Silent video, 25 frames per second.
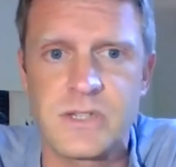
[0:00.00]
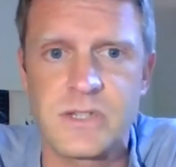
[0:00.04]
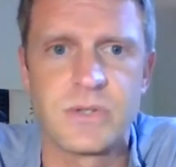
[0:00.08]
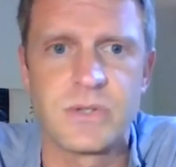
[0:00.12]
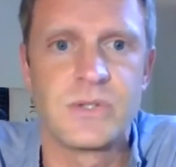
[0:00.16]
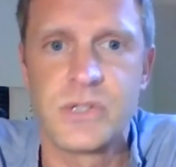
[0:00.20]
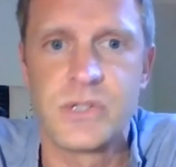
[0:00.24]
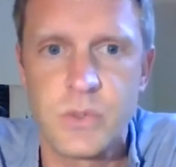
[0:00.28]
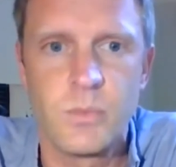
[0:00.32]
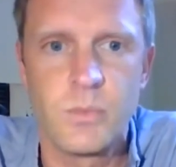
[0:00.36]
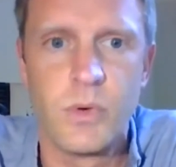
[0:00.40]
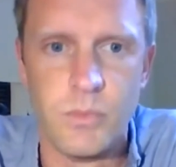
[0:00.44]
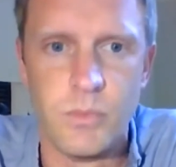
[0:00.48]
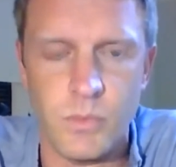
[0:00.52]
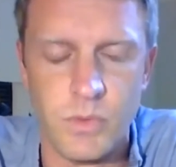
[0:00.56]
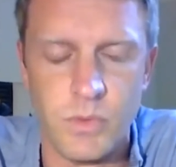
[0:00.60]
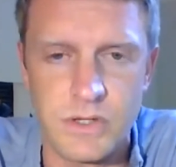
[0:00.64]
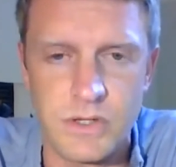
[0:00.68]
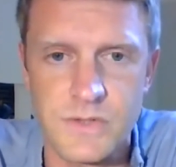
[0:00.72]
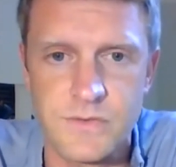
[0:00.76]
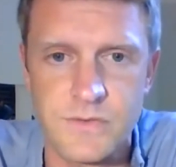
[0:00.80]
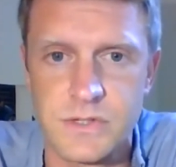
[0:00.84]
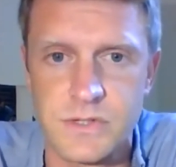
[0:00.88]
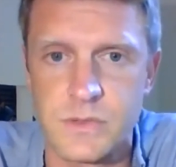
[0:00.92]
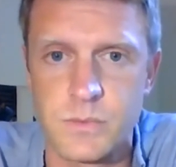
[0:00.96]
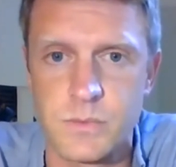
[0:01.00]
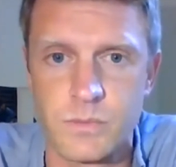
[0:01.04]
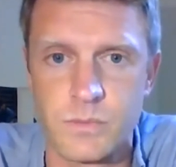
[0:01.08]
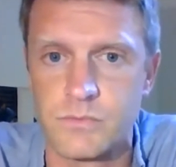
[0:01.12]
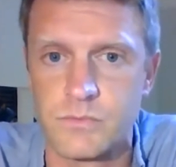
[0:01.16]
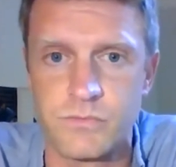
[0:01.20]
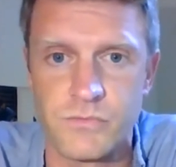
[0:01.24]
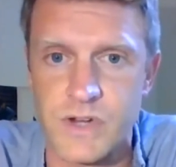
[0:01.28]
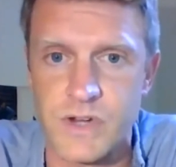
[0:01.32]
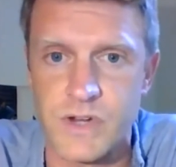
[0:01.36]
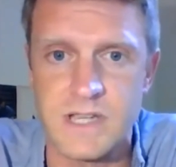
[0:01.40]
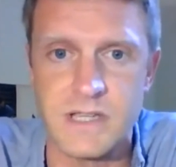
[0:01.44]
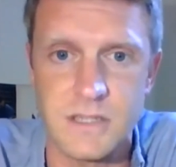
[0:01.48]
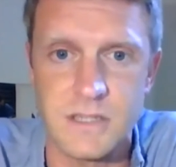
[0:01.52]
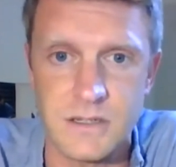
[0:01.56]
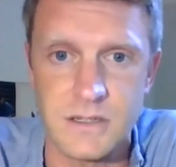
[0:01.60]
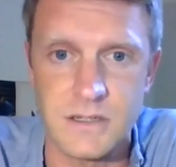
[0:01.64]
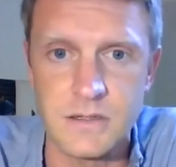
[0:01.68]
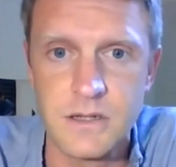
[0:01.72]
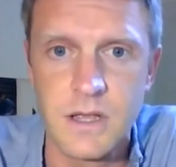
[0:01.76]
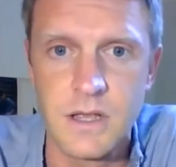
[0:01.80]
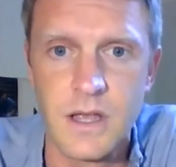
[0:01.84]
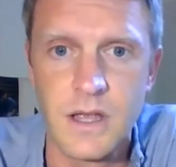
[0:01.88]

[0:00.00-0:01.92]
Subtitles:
or someone was for some reason.